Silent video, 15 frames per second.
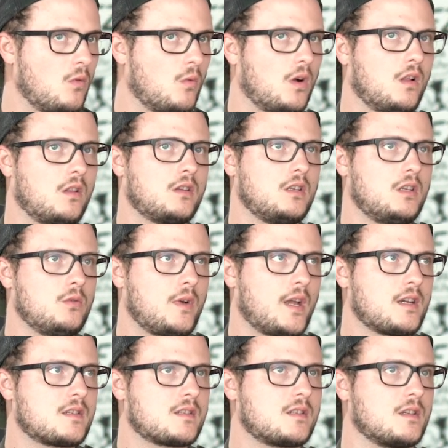Well, the
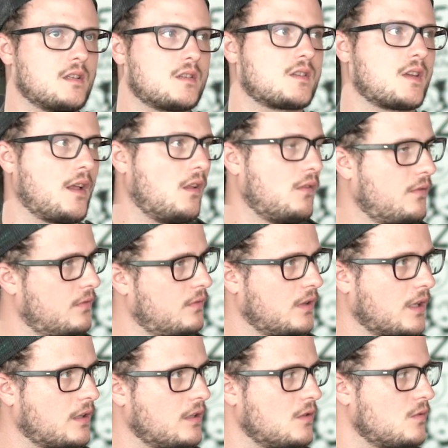UX itself,
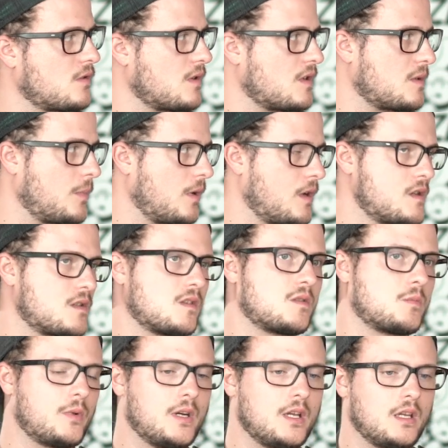like the user experience,
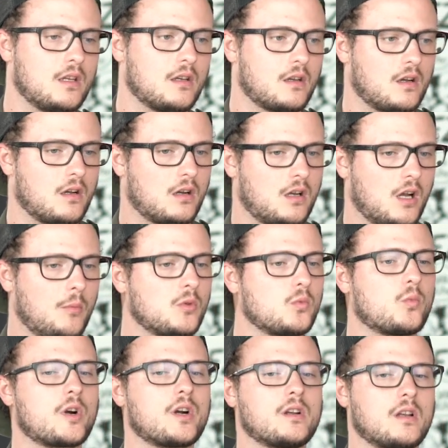is pretty
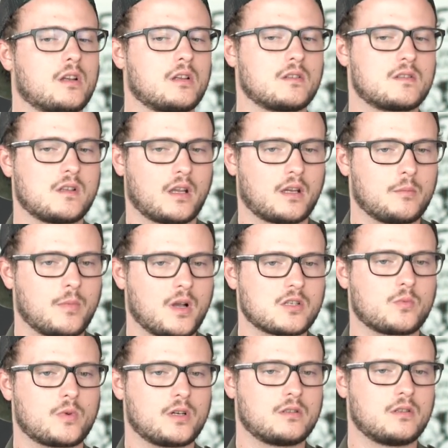common word and it's like a
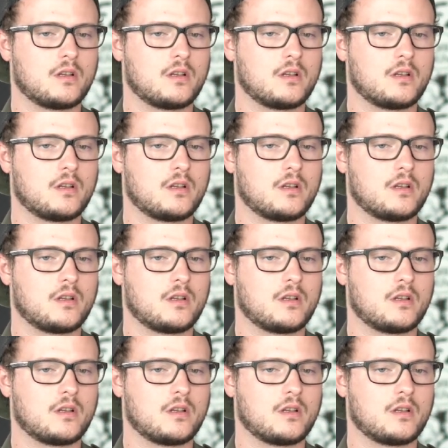buzzword